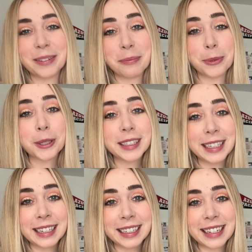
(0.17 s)

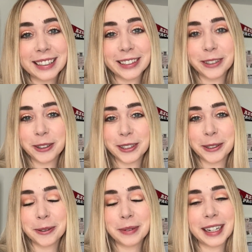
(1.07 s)
morning,
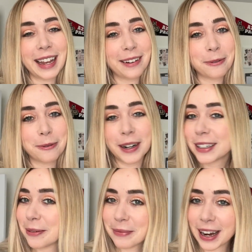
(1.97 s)
YouTube, and
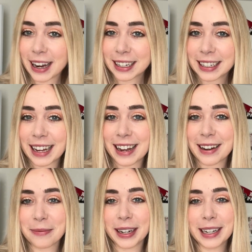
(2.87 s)
welcome back.
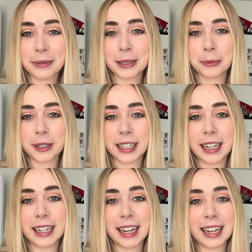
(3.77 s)
My name is
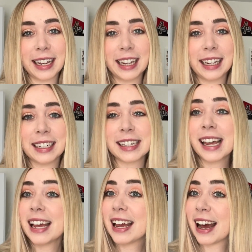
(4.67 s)
Morgan, and
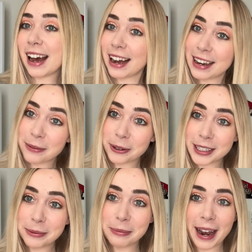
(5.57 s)
I am going
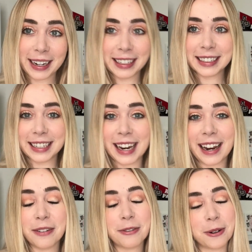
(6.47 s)
to be packing
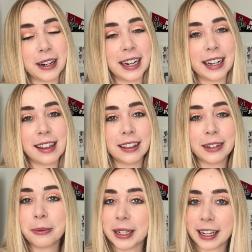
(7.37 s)
today for a
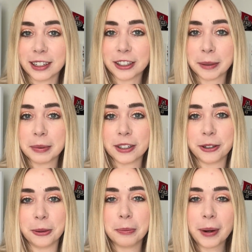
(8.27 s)
little weekend trip
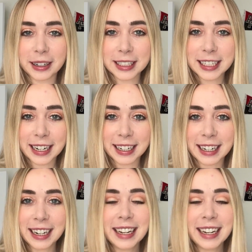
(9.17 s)
to Boston.